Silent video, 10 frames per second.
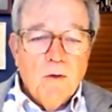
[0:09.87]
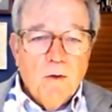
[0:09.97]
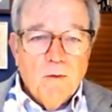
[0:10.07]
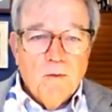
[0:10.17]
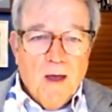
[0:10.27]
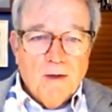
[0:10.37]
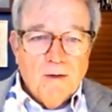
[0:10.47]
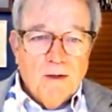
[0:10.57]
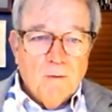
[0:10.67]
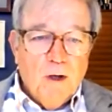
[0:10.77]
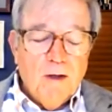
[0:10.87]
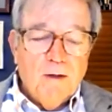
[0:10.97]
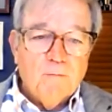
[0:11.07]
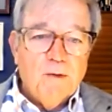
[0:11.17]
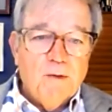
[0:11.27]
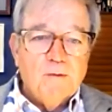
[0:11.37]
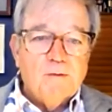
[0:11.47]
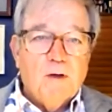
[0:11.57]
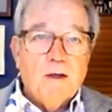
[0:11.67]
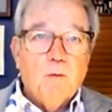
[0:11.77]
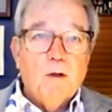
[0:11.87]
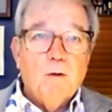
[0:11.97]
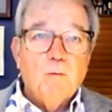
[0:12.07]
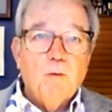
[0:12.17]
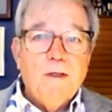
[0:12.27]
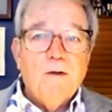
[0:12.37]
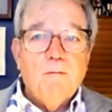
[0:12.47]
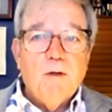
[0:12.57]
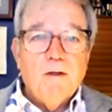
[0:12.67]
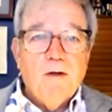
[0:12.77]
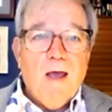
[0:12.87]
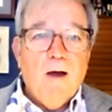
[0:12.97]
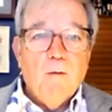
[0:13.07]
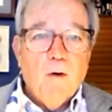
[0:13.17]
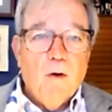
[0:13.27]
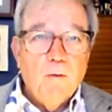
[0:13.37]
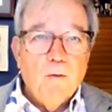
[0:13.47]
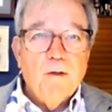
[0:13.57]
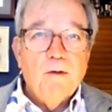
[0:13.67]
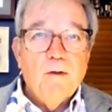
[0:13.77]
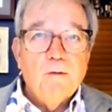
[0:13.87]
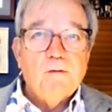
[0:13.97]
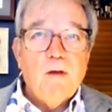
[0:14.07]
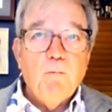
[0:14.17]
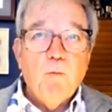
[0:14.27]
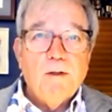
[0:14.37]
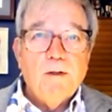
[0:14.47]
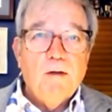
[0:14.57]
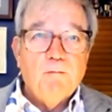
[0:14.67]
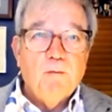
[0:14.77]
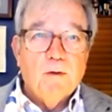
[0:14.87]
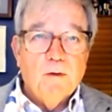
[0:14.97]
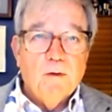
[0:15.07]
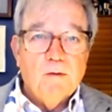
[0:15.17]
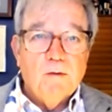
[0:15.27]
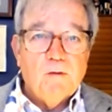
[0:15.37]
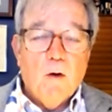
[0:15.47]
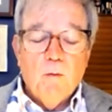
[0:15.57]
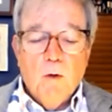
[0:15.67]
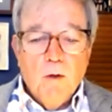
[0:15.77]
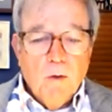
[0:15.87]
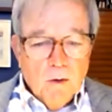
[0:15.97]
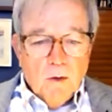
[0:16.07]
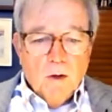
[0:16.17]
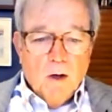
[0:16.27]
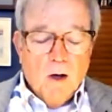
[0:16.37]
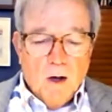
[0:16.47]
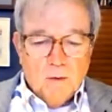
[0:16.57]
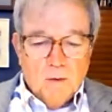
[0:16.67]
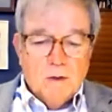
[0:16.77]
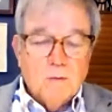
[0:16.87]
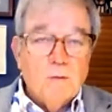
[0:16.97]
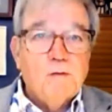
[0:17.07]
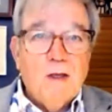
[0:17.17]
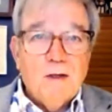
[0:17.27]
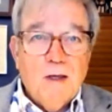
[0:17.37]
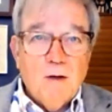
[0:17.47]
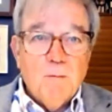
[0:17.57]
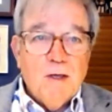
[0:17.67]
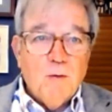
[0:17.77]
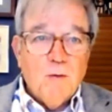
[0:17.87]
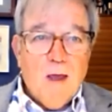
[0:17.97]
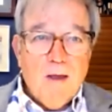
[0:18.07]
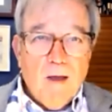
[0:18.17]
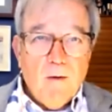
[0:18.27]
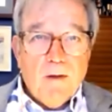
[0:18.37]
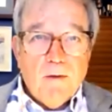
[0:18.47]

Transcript: that in a way it feels like we're reliving now, only somewhat differently. So uh, can you see and hear me okay, Eric?